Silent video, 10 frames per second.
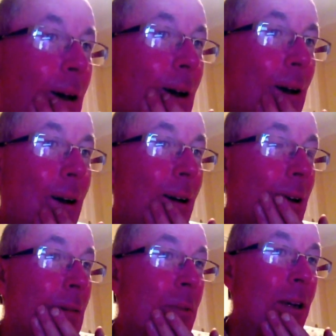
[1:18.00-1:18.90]
And
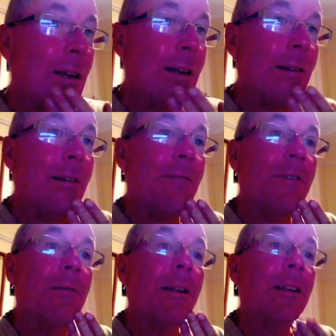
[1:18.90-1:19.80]
it's been doing it for
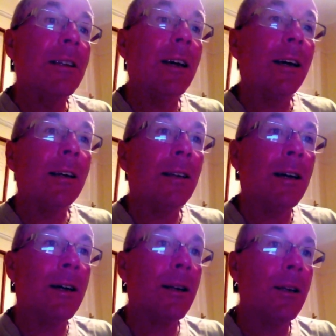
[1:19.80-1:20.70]
20 days
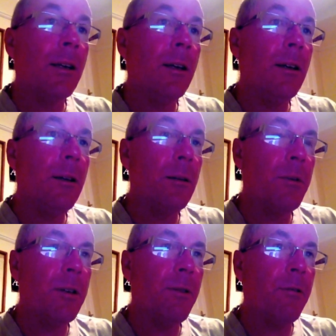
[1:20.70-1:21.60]
and the
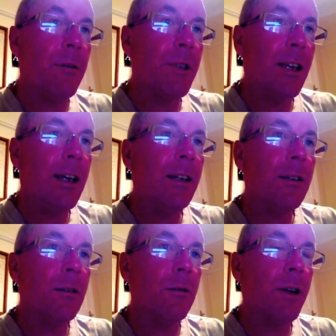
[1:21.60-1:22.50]
specific gravity
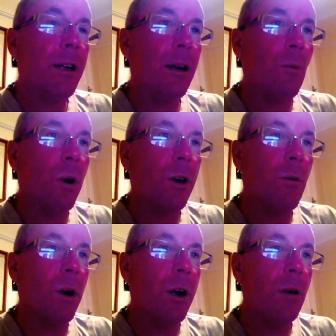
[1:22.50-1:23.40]
is already at
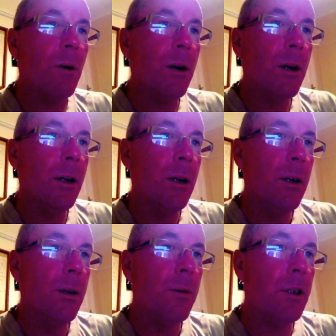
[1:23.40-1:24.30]
1010,
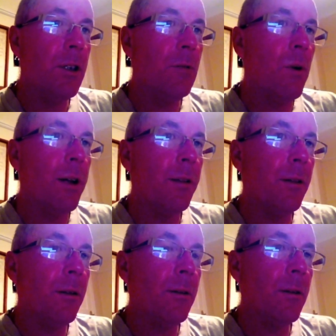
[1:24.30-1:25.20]
which is
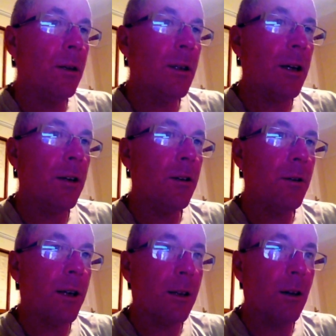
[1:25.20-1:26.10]
when they say you
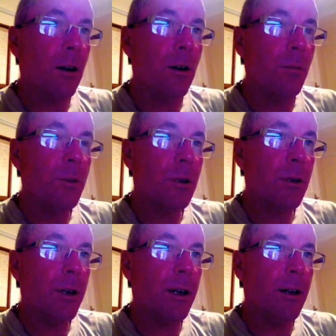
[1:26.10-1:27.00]
should add the hops.
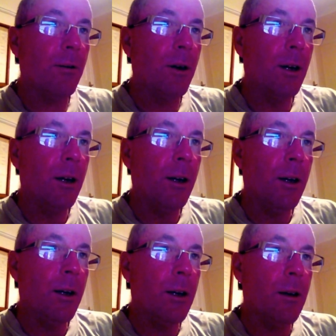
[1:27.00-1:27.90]
Now,
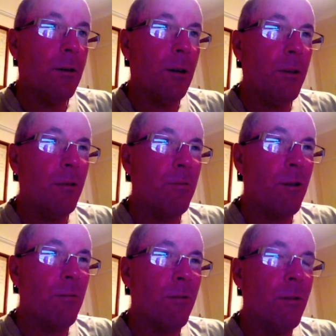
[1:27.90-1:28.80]
I've got a bit of a
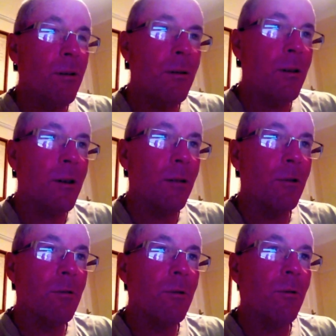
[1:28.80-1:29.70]
problem. I'm
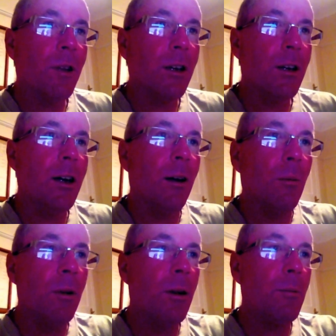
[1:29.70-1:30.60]
just wondering whether you can
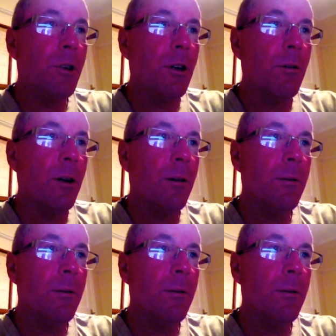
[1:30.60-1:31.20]
help. Let me show you.